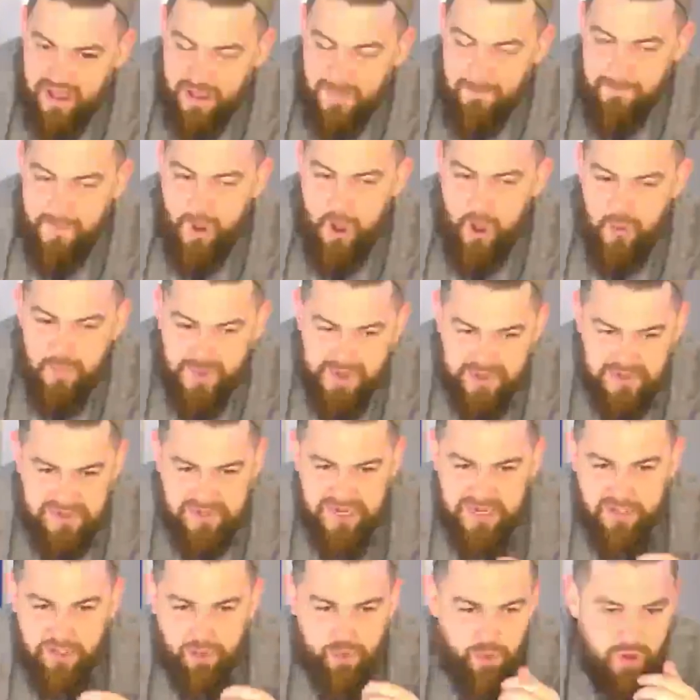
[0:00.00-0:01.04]
moment
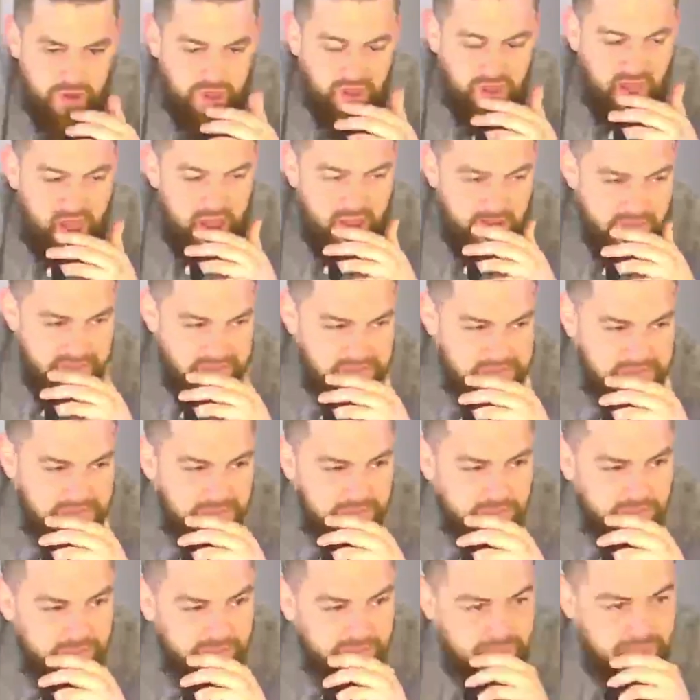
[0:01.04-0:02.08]
in Surah Qaf.
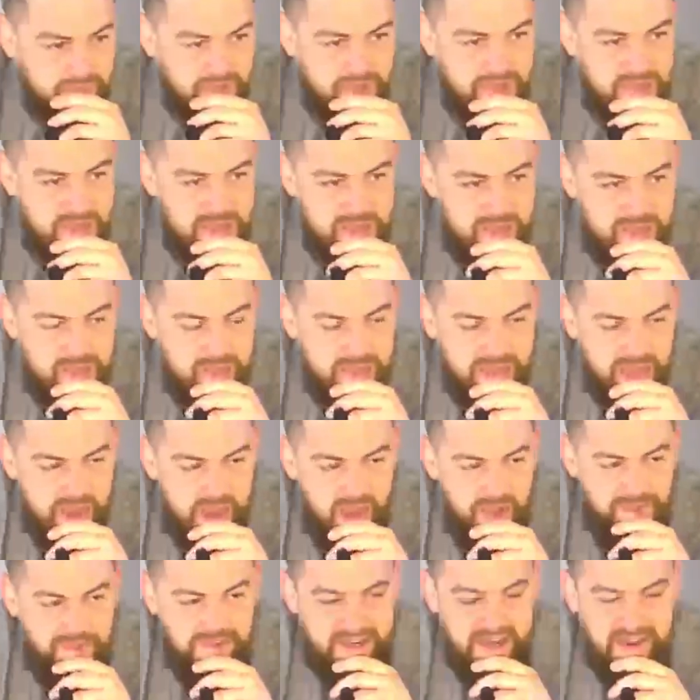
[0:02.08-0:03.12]

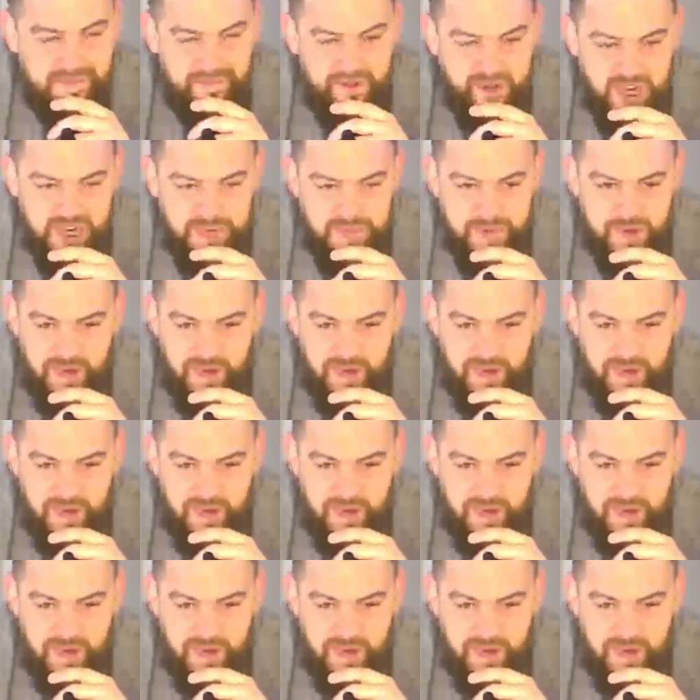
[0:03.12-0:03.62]
On the Day of Judgment,